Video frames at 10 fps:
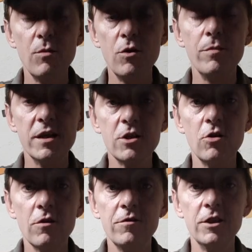there will be
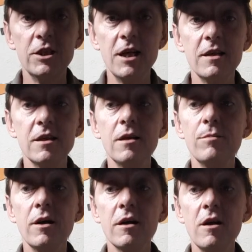stock for Hochanda,
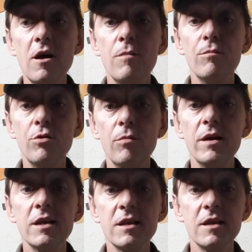but I can't
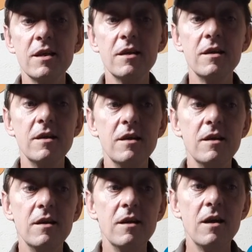promise that
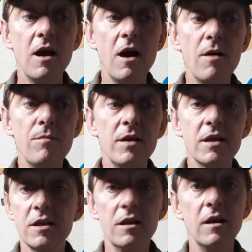
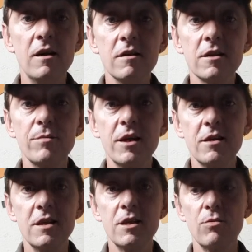it's going to last,
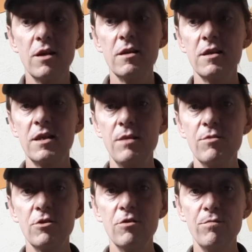because this one
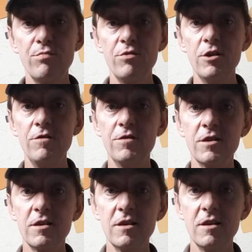seems to have proved
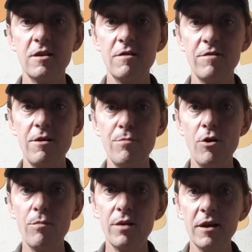very
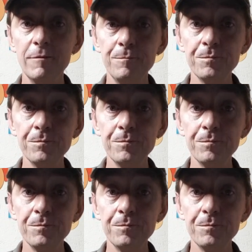popular.